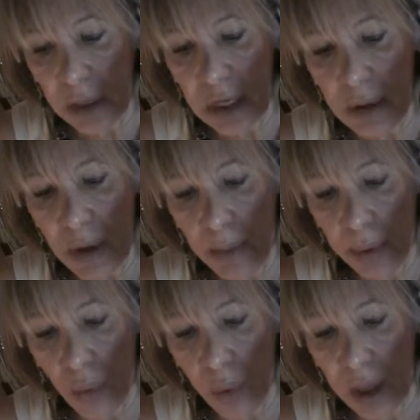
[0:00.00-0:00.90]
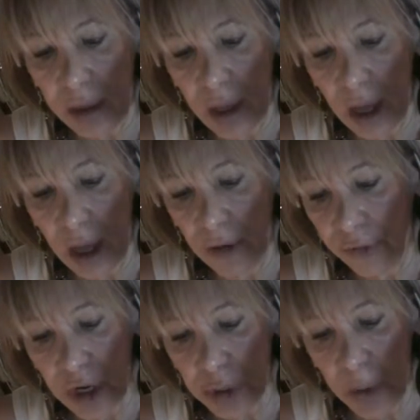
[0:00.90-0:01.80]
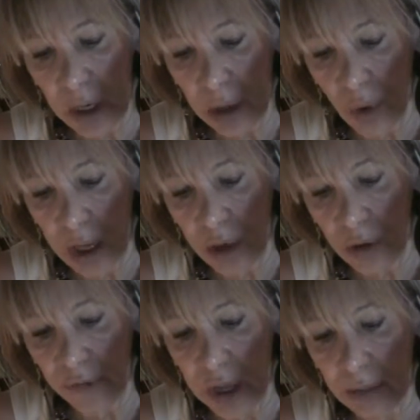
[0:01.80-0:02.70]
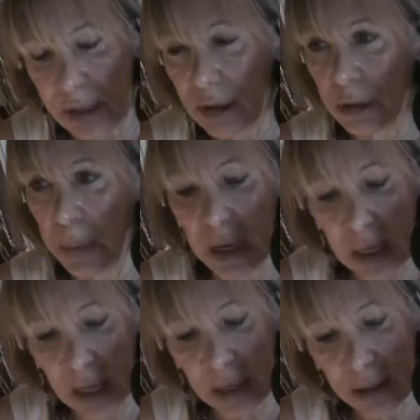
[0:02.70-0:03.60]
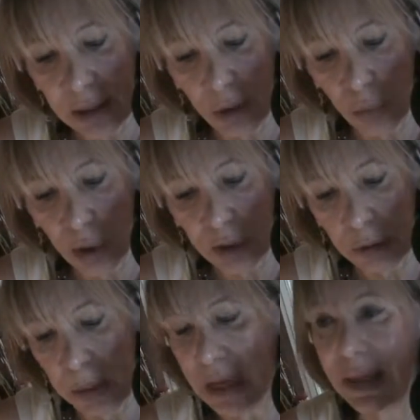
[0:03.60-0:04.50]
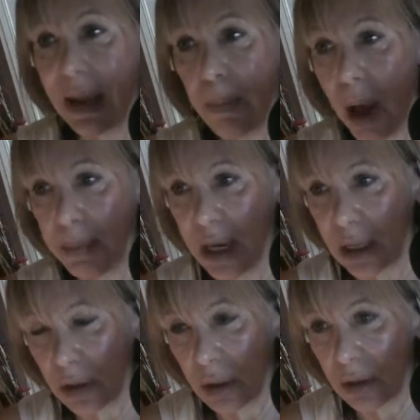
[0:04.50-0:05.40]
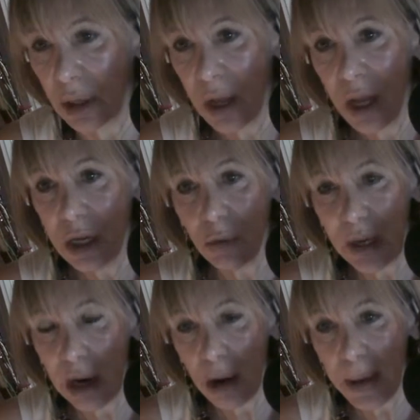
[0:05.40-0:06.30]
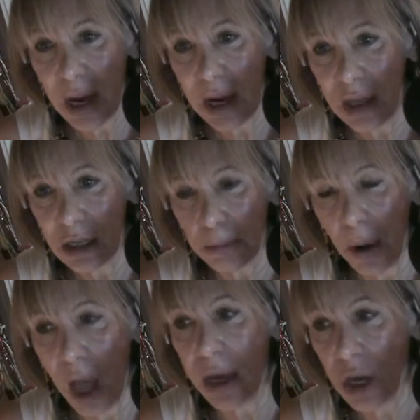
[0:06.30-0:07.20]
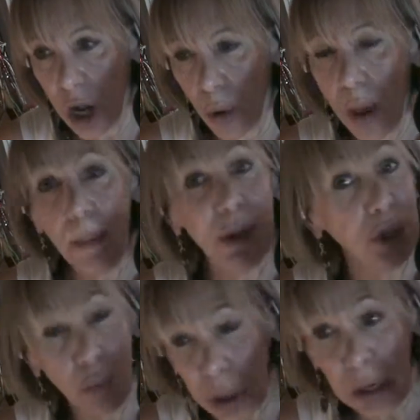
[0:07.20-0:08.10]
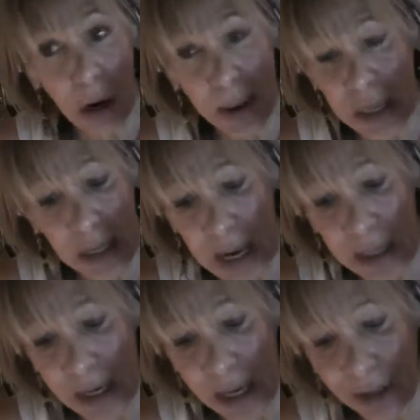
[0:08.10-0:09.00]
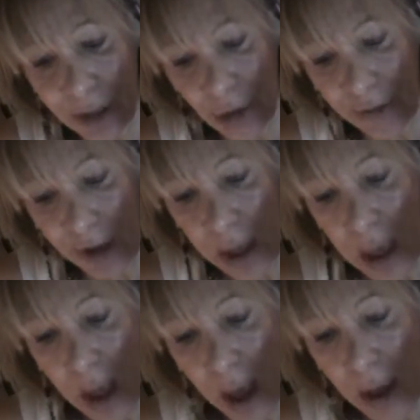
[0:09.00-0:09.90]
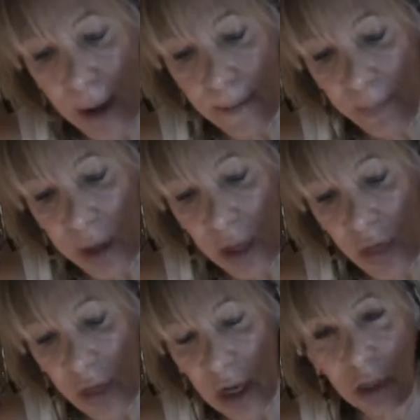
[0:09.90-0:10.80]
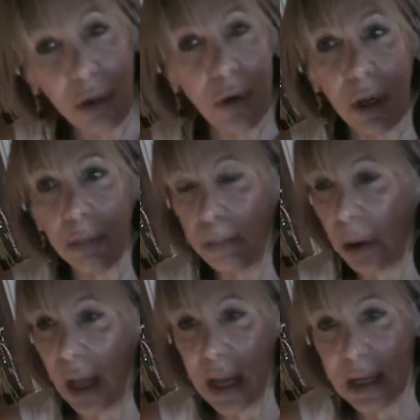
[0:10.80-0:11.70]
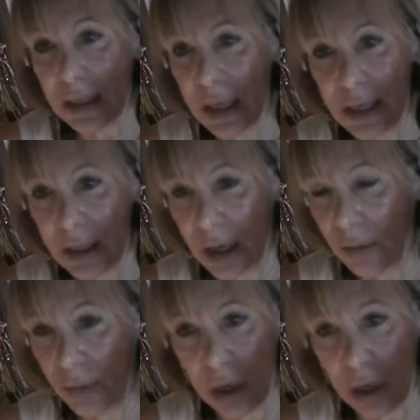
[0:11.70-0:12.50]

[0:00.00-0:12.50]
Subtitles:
team up with a freshman at NYU to find themselves pitted against the world's best hip-hop dancers. Do we care about any of this plot? No. But you will care about the dancing. It's terrific. Luke is the